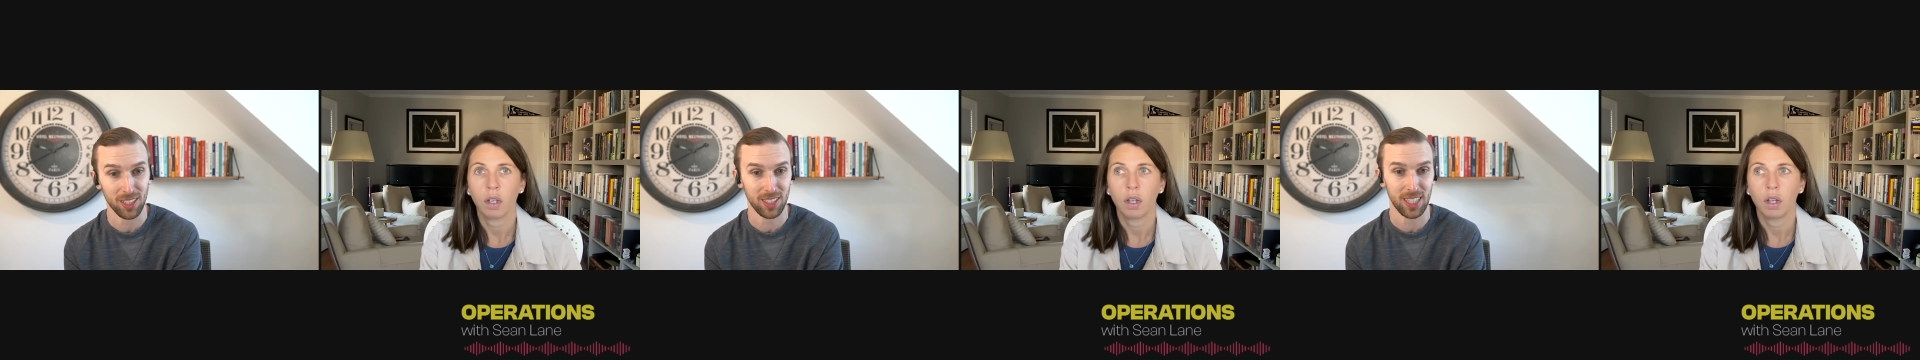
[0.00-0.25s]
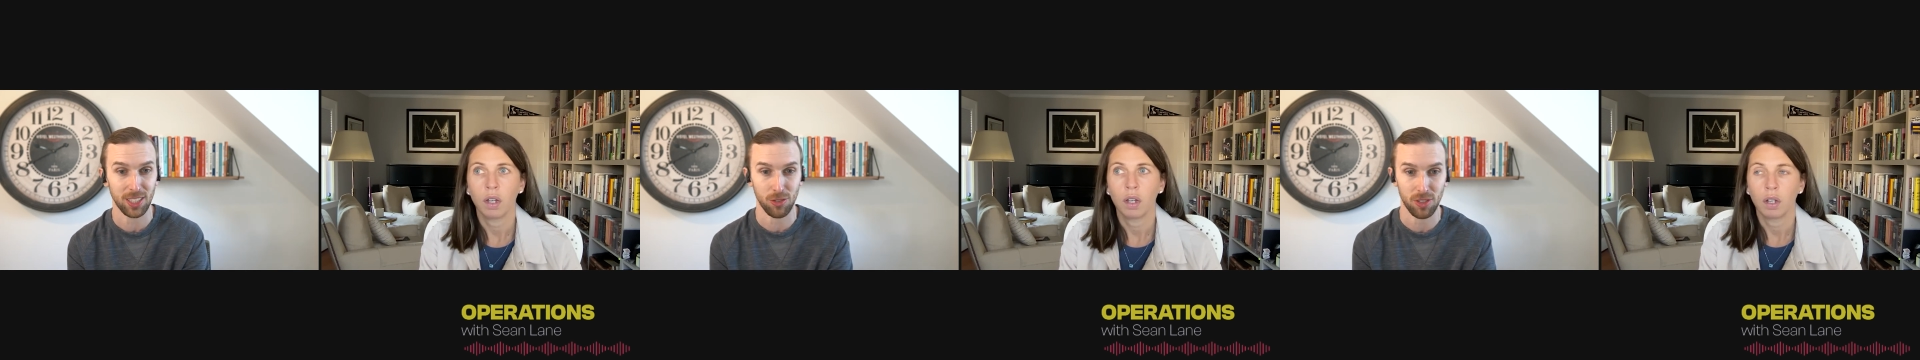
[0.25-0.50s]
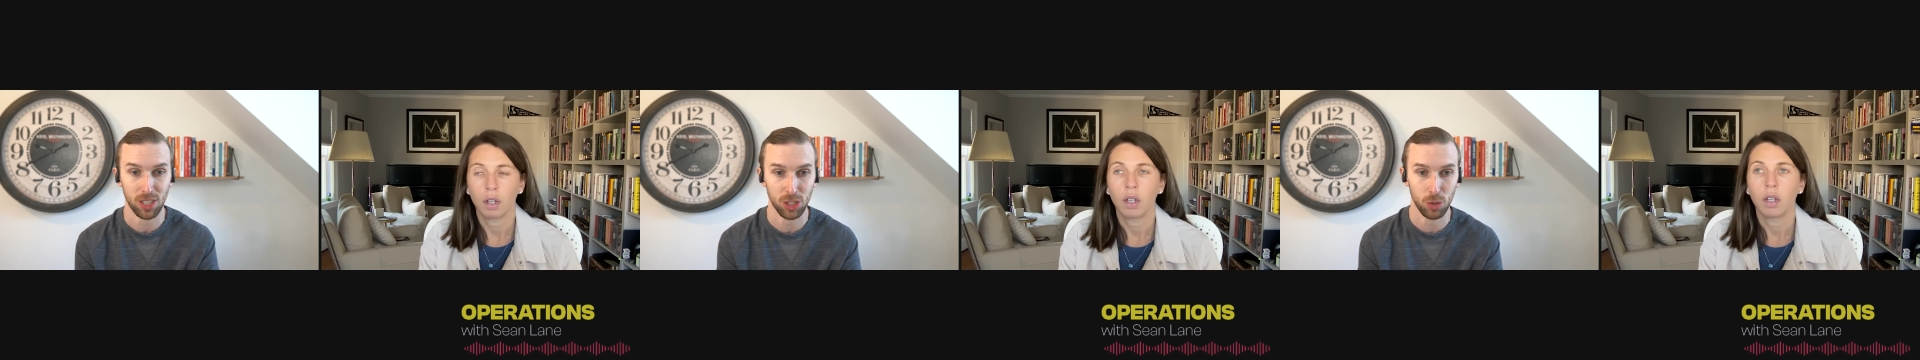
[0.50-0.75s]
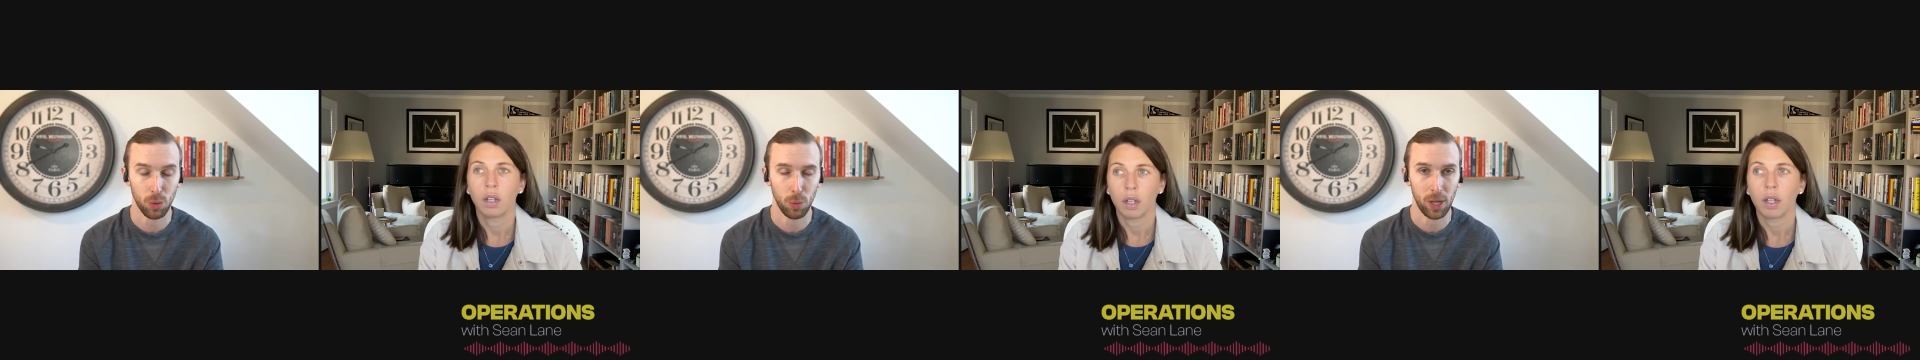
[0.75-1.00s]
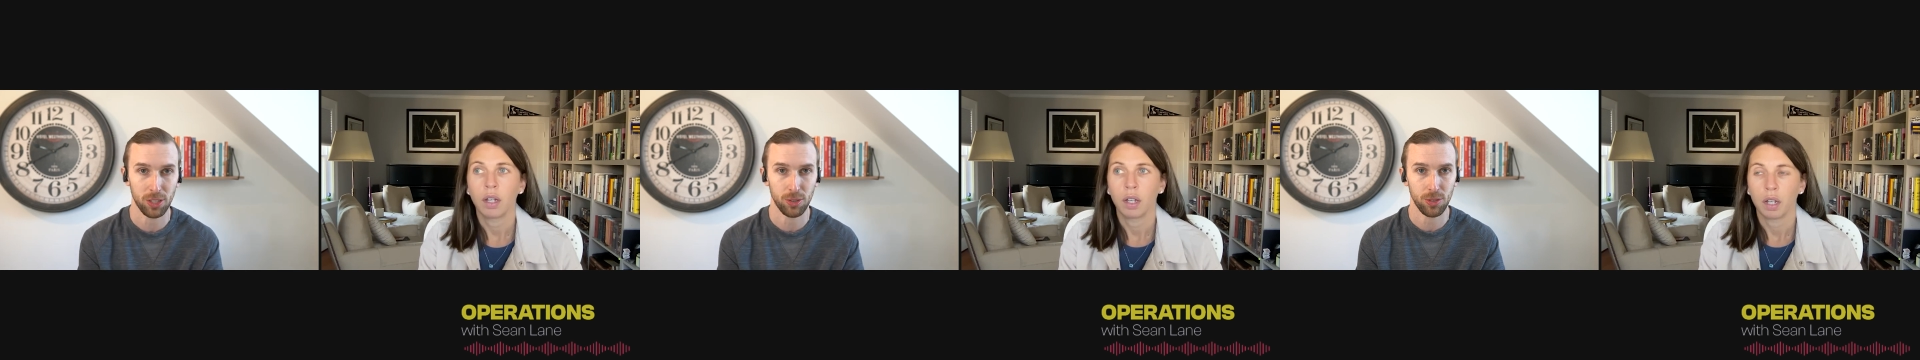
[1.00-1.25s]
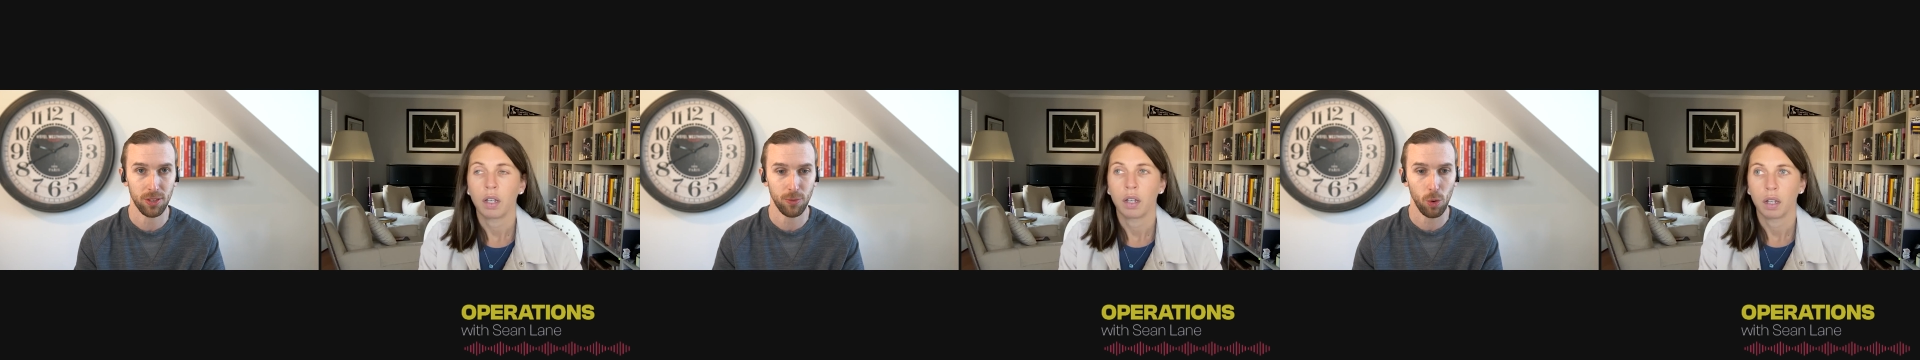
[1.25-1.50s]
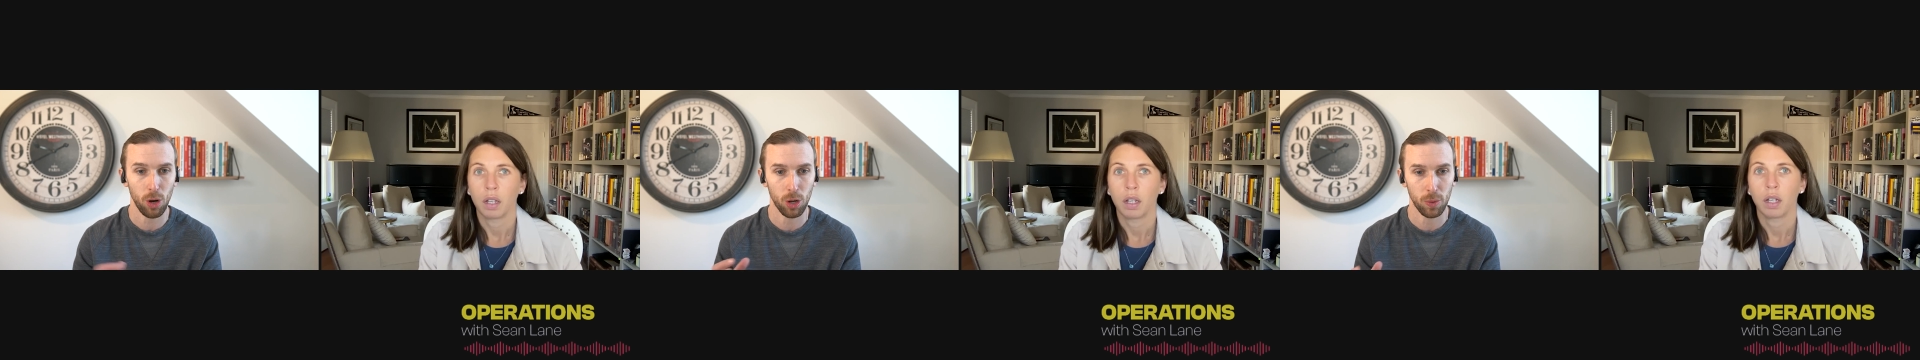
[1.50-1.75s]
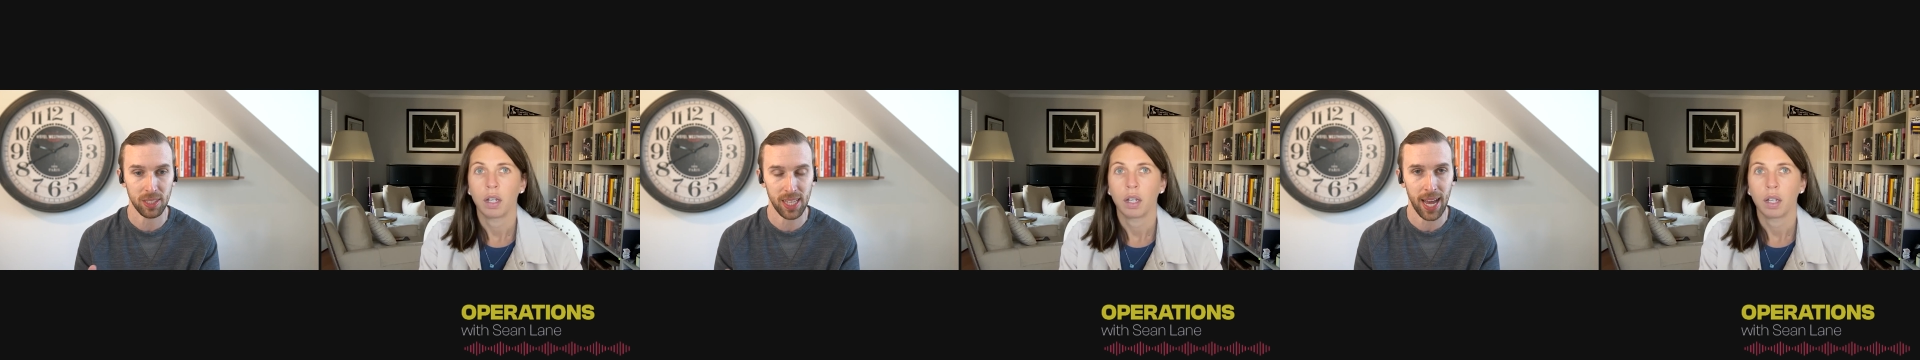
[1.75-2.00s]
Speaker 1: sets or things you were well suited for or
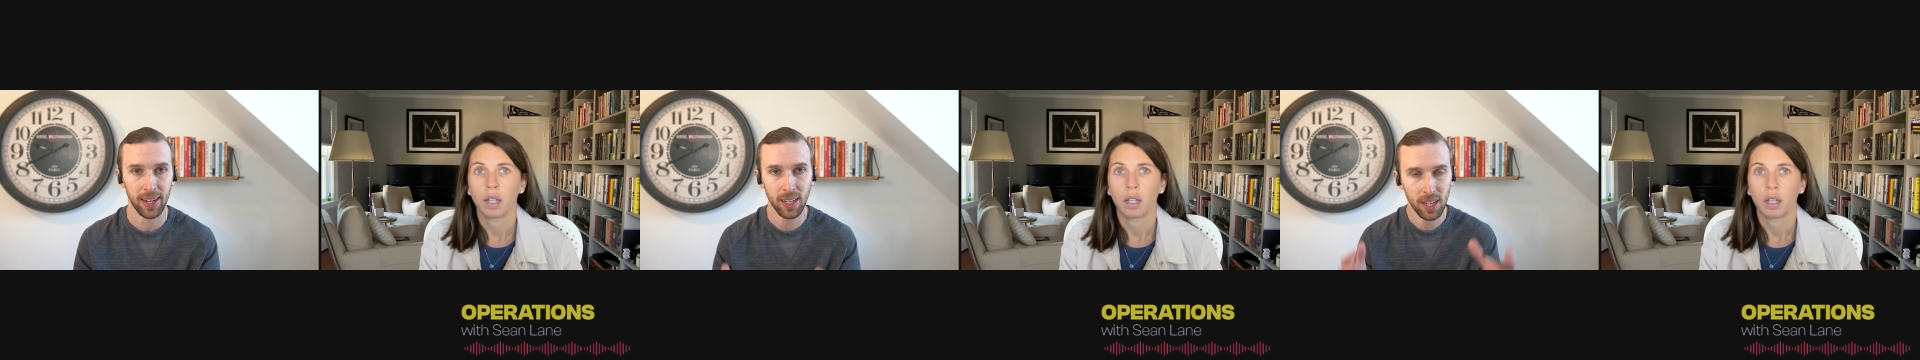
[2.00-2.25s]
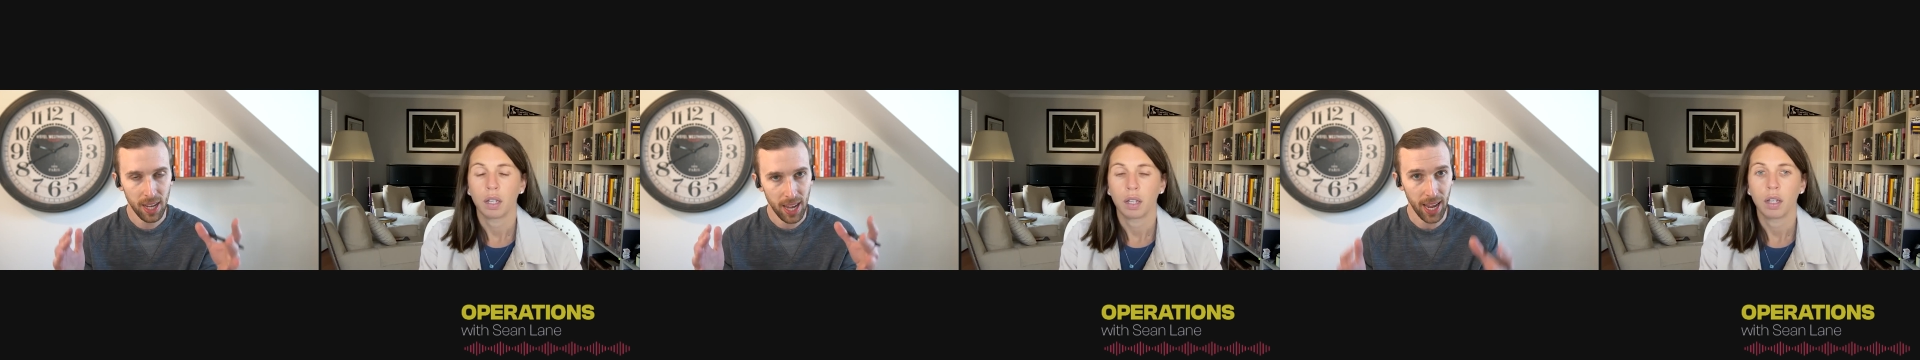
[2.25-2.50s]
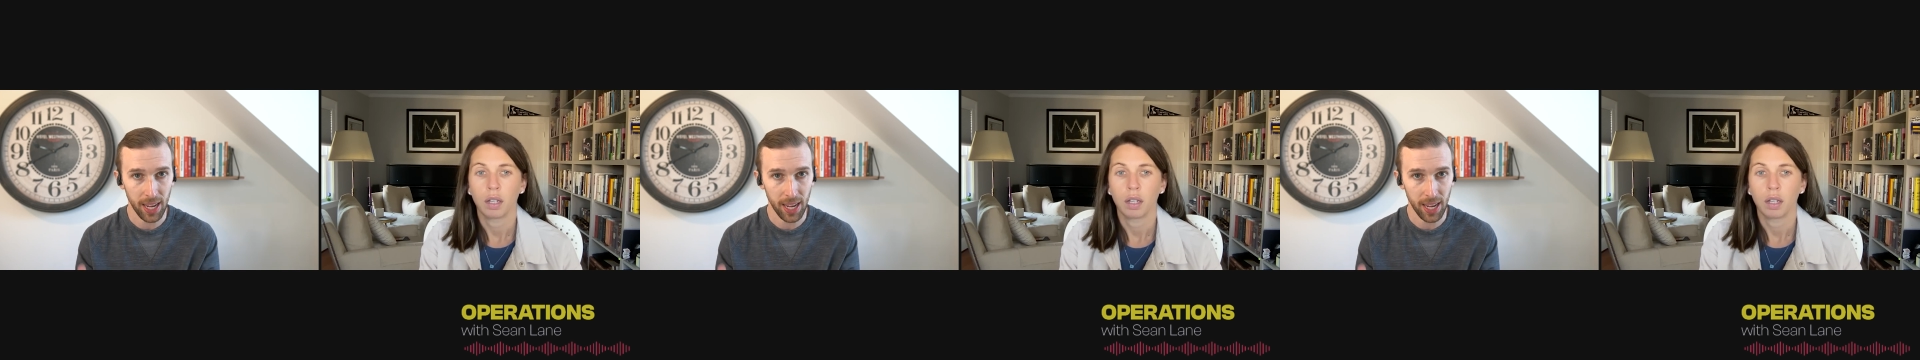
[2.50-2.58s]
was that hey